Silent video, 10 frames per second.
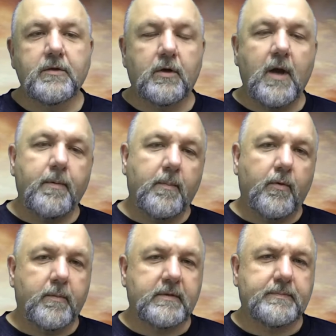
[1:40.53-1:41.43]
So a couple
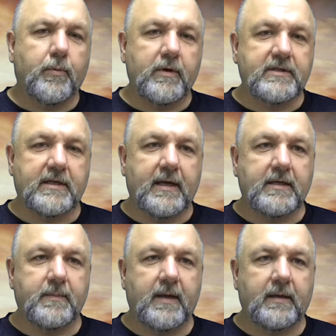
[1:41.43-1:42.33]
of points I'd
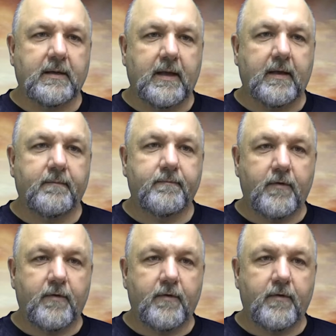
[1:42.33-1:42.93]
like to make today.